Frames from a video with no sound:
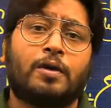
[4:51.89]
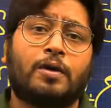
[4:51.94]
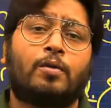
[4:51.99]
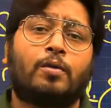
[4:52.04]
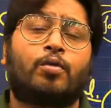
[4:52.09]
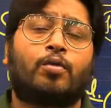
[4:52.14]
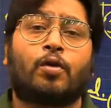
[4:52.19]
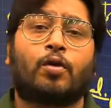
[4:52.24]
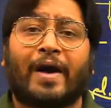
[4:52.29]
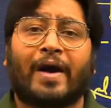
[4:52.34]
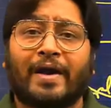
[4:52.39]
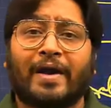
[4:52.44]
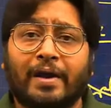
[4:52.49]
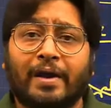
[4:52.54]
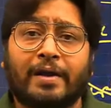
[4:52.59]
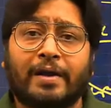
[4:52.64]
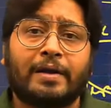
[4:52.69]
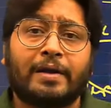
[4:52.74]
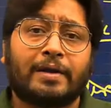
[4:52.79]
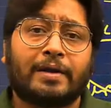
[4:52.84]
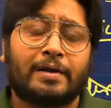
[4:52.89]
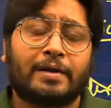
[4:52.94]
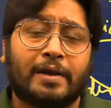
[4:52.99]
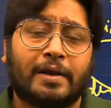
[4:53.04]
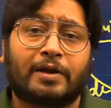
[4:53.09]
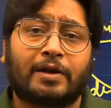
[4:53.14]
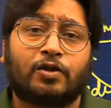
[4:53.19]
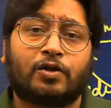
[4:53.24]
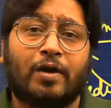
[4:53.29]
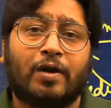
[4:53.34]
provided
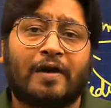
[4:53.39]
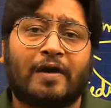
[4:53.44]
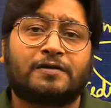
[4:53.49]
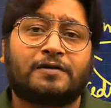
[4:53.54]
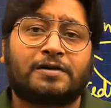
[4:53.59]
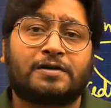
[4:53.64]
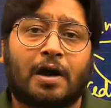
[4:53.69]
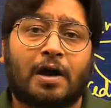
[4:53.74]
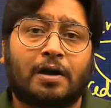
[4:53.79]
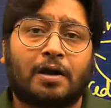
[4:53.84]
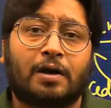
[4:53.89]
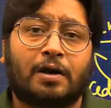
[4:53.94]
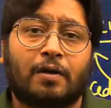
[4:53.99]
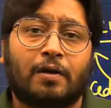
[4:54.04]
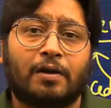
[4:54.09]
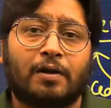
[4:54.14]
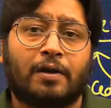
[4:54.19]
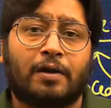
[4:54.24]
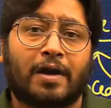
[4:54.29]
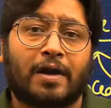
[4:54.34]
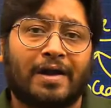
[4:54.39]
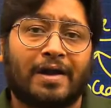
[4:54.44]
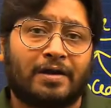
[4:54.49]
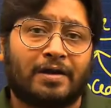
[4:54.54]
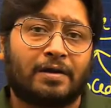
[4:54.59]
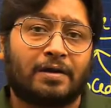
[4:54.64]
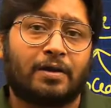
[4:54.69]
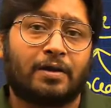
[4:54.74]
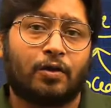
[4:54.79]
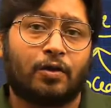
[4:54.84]
that you have started on the right
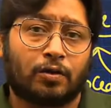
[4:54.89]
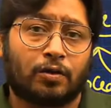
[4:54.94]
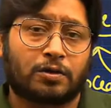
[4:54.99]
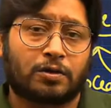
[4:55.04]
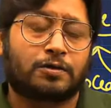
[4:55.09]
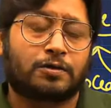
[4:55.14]
note.